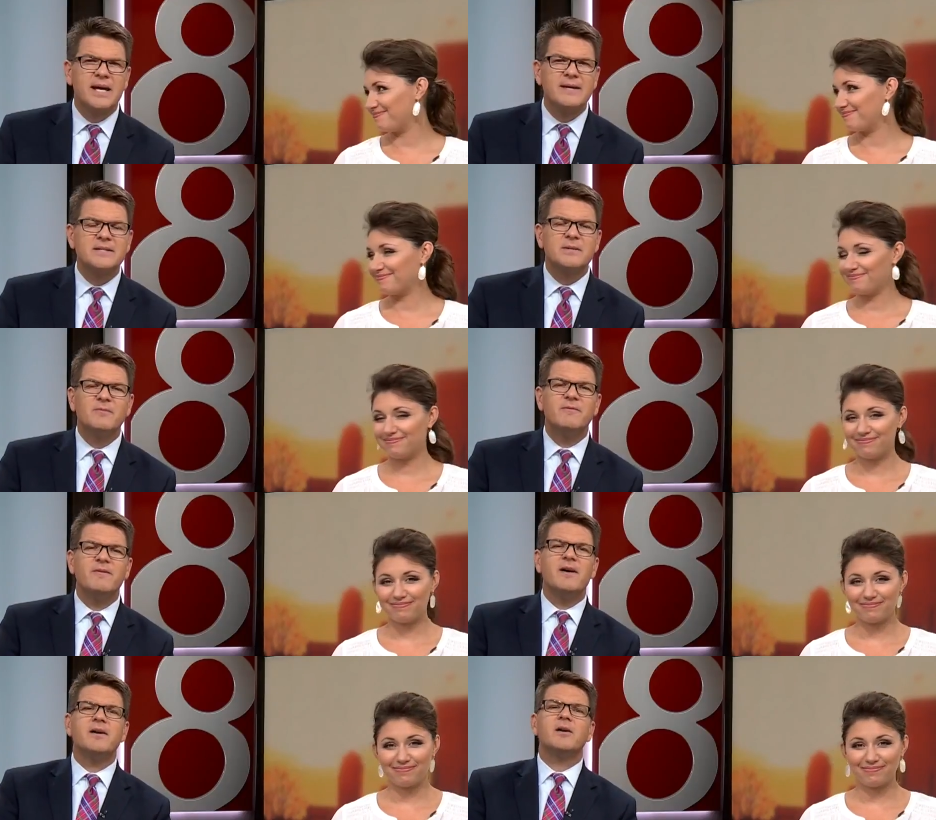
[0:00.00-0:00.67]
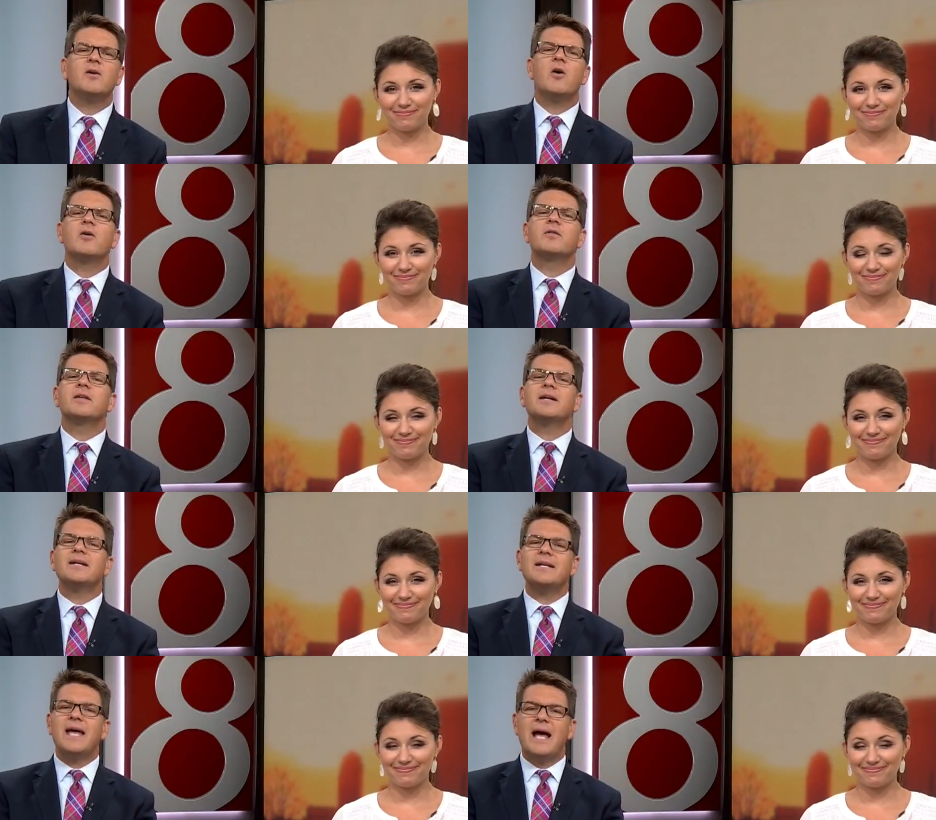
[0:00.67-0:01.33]
Speaker 1: Today, some fun
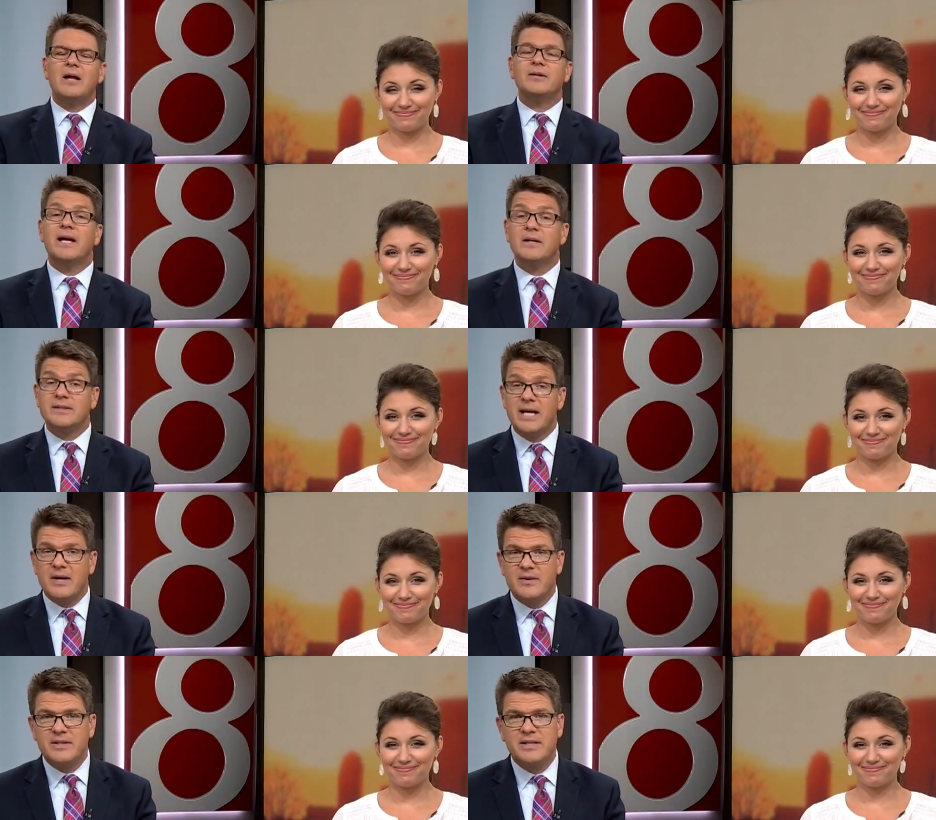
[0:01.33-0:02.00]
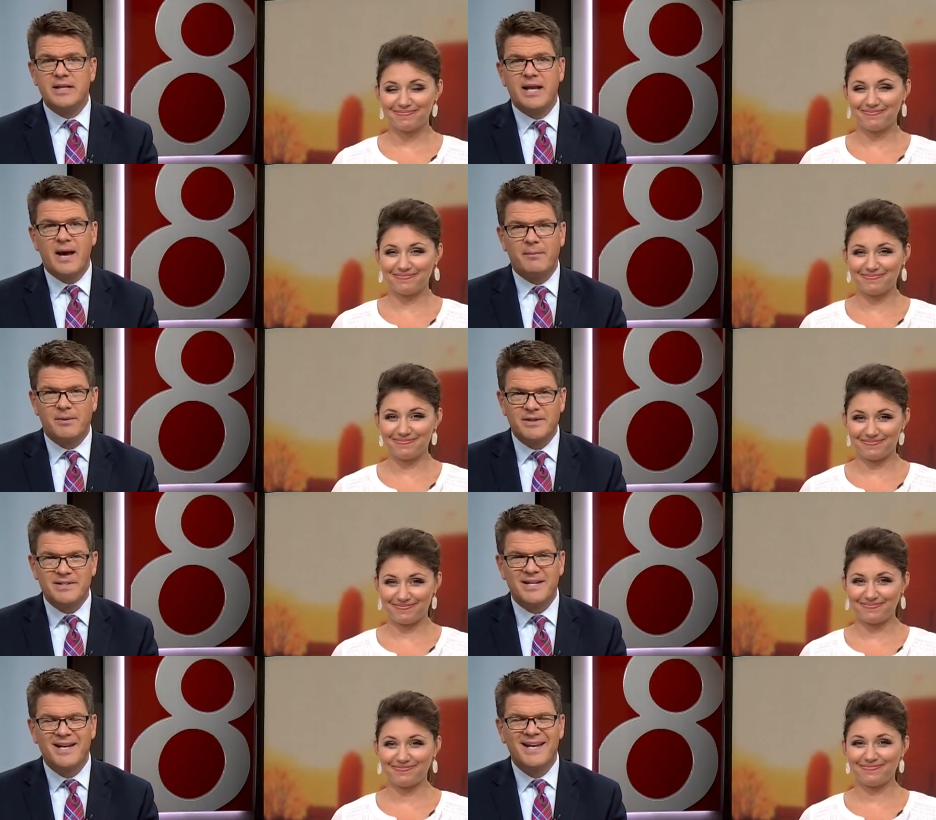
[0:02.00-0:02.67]
along the canal downtown mm-hmm.
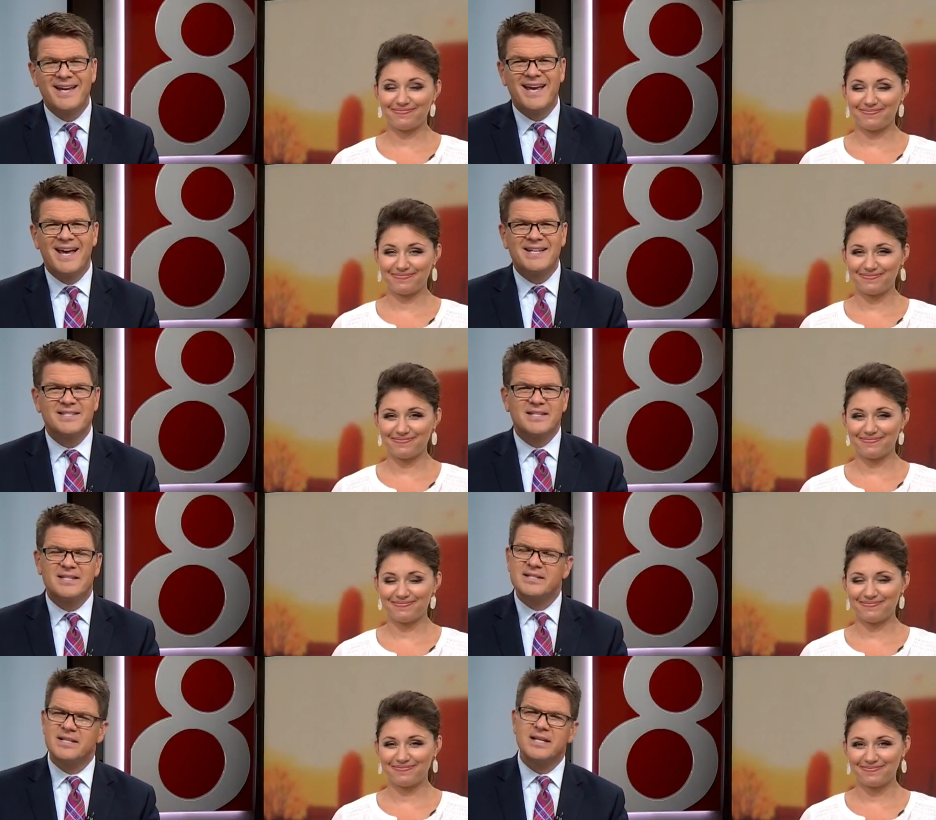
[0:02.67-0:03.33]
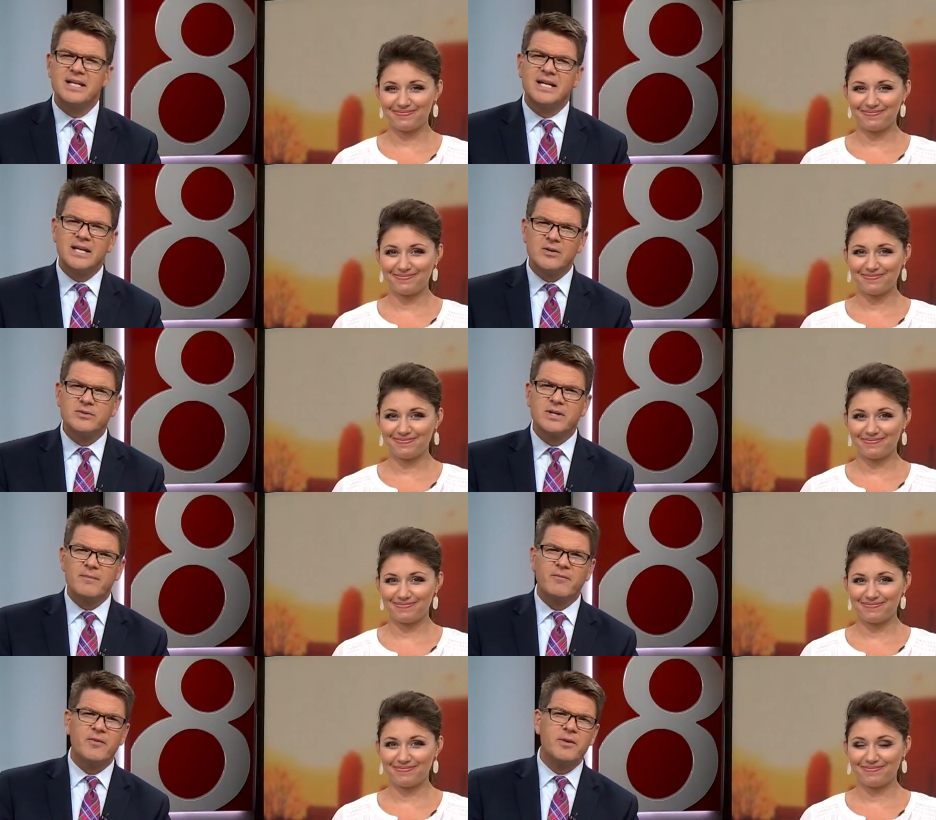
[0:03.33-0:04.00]
Indianapolis as the city
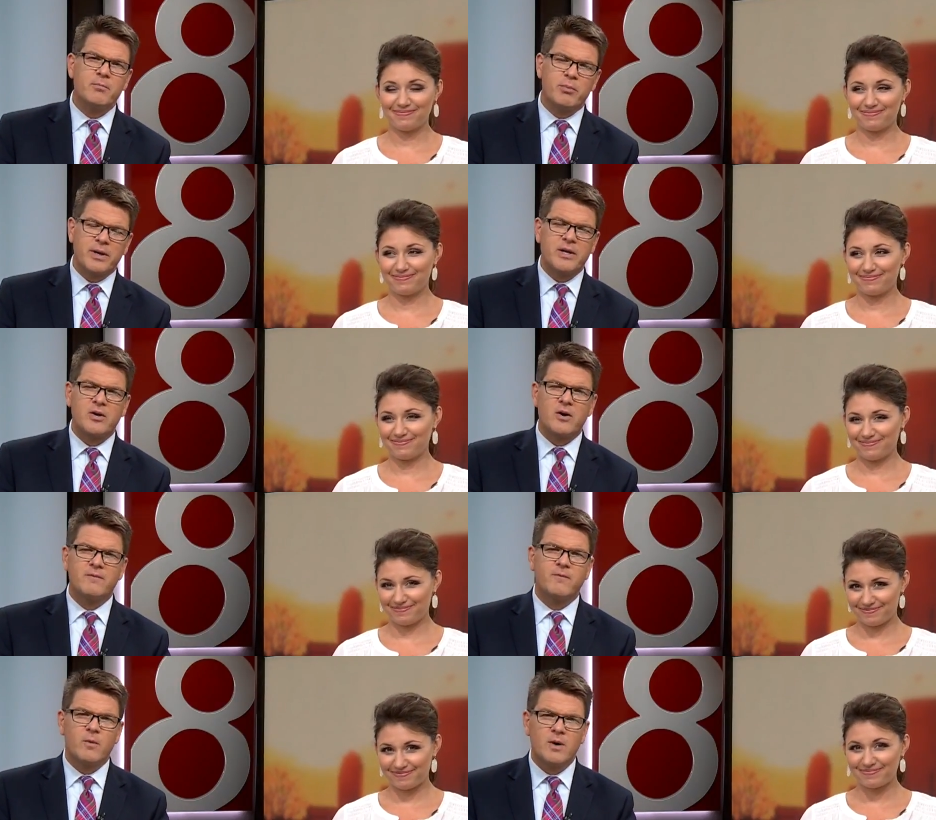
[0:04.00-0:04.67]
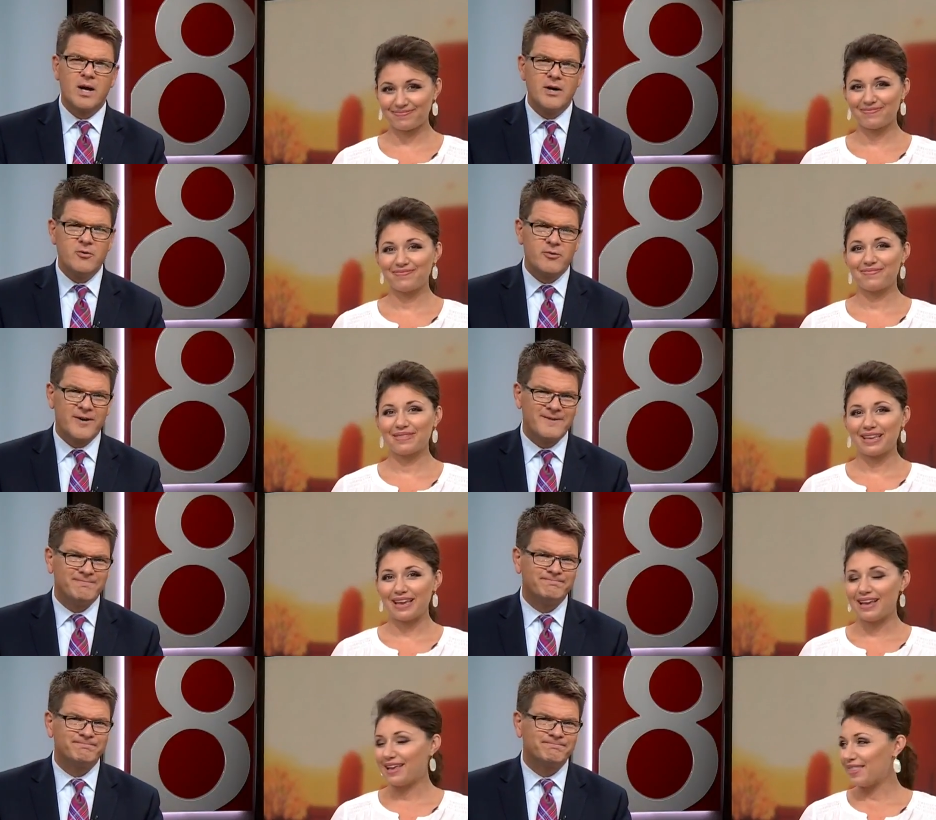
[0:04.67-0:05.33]
gears up for the Brickyard
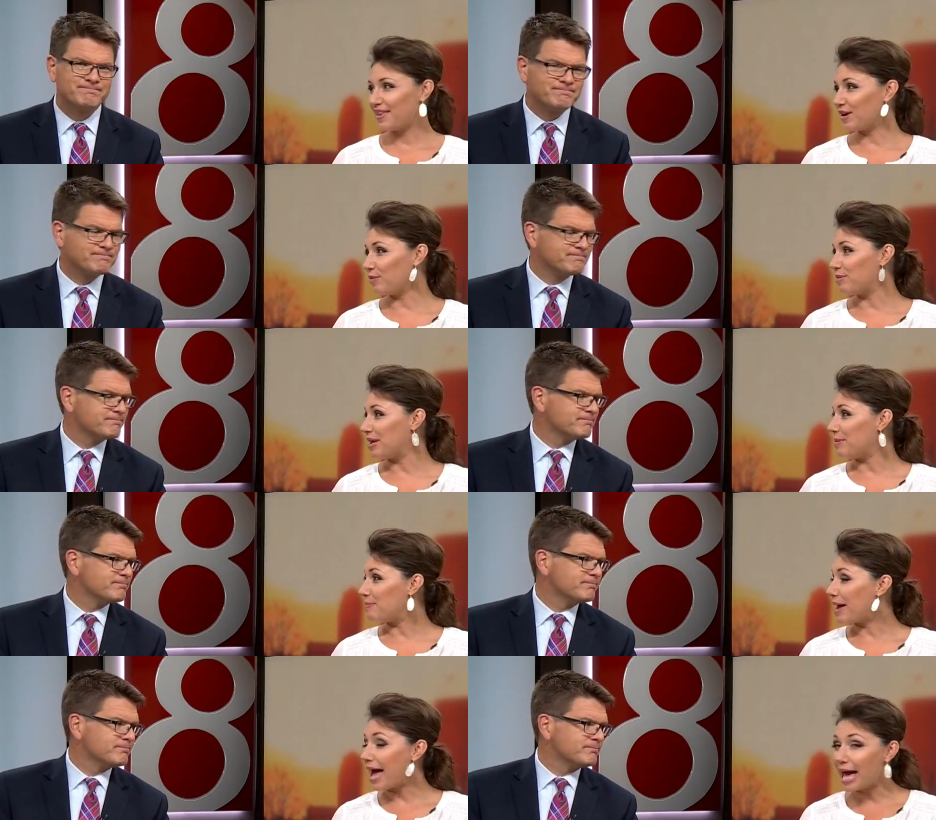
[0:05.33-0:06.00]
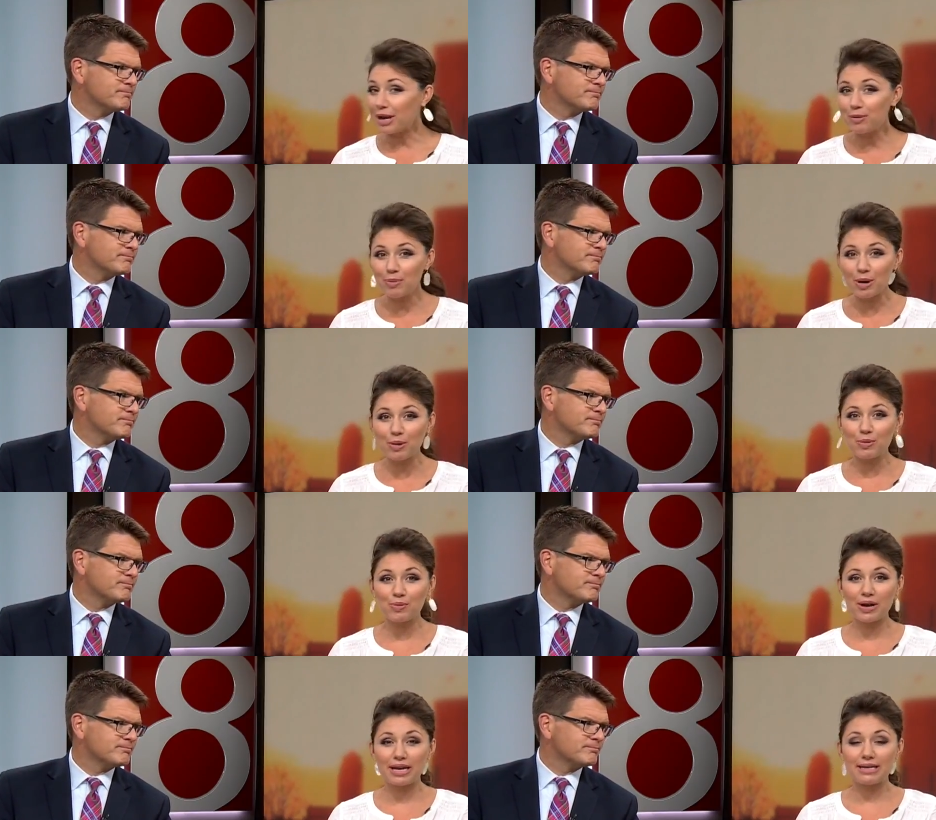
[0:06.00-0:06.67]
400. There'll be paddle
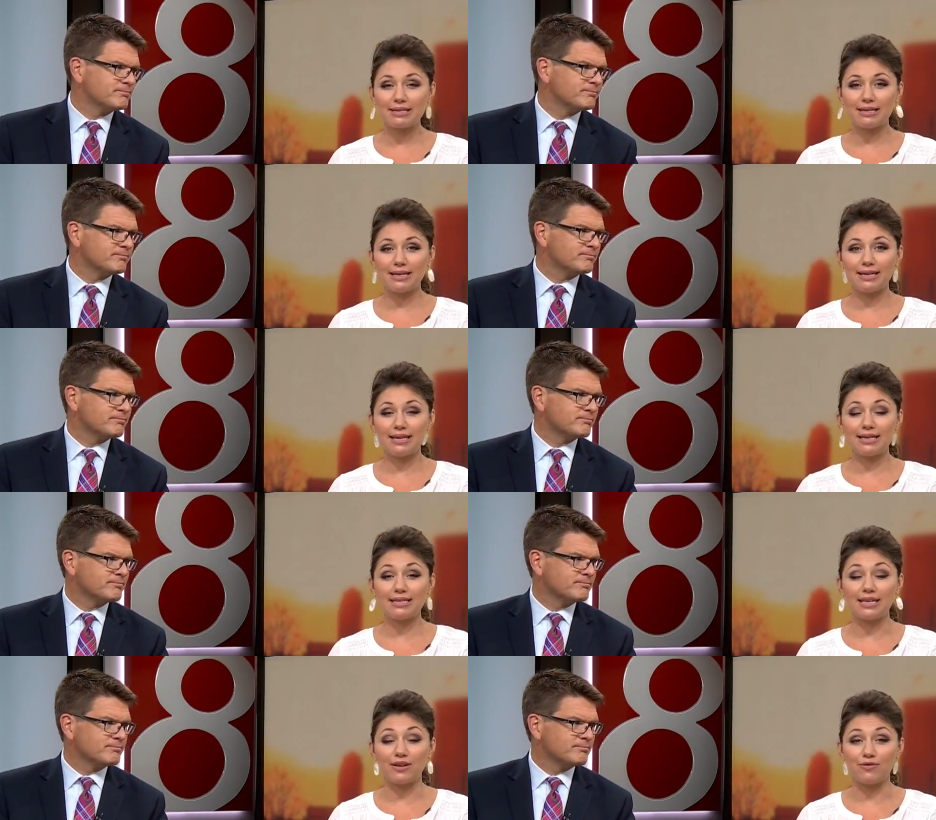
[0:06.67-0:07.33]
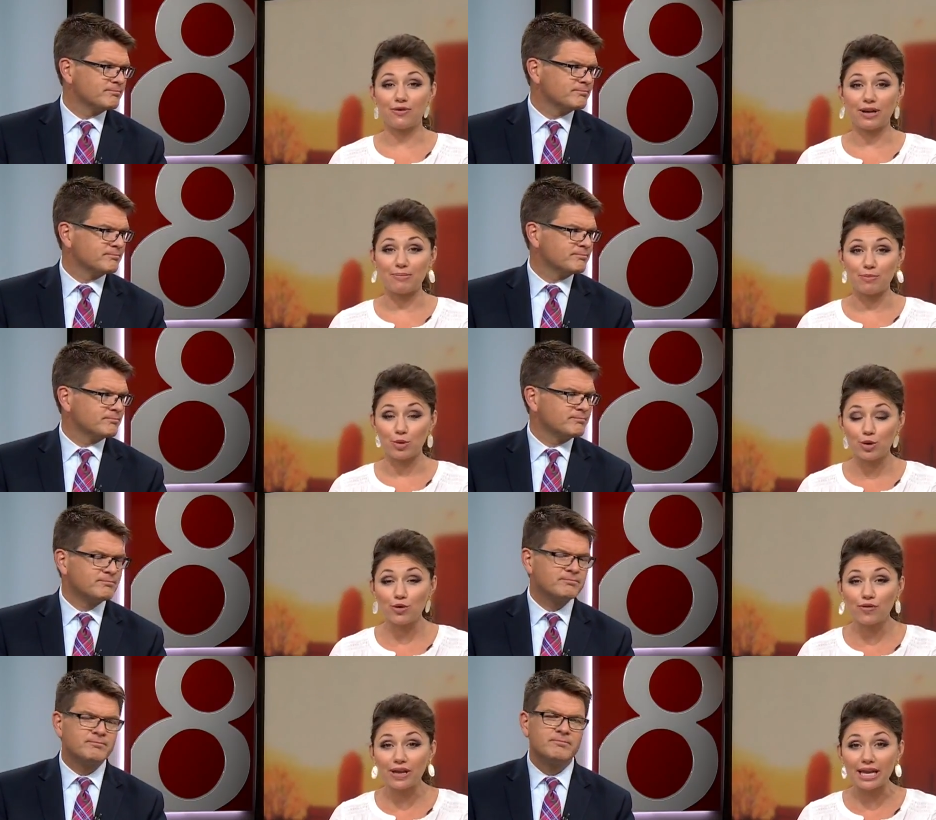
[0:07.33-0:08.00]
boat races and a free
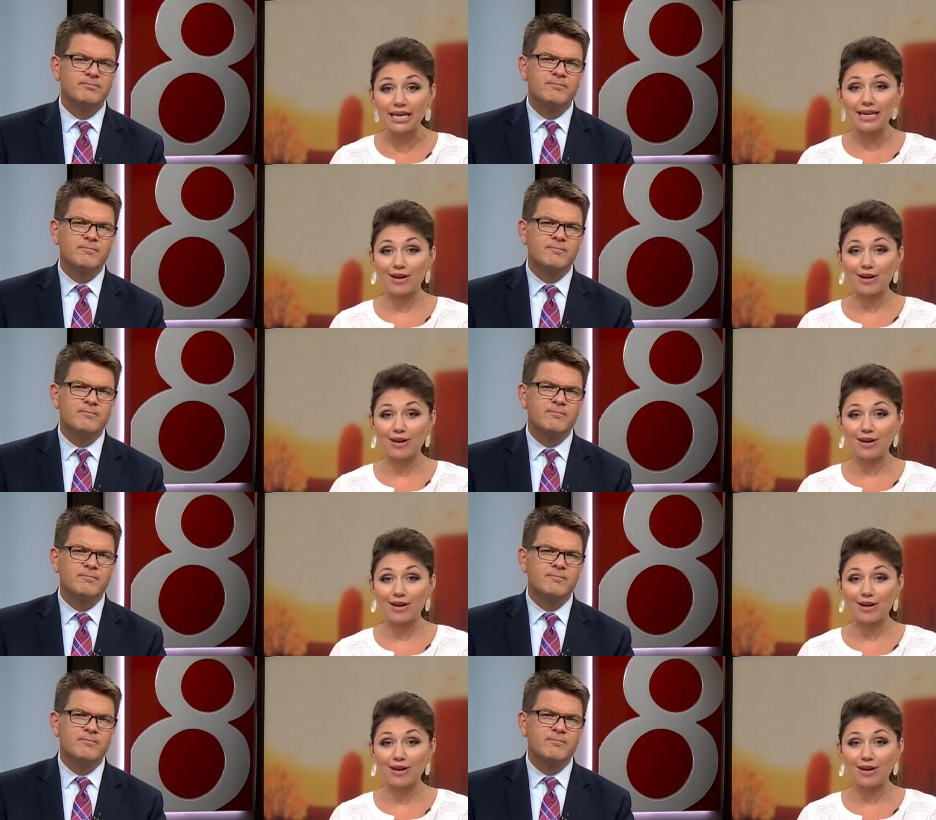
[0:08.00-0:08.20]
movie.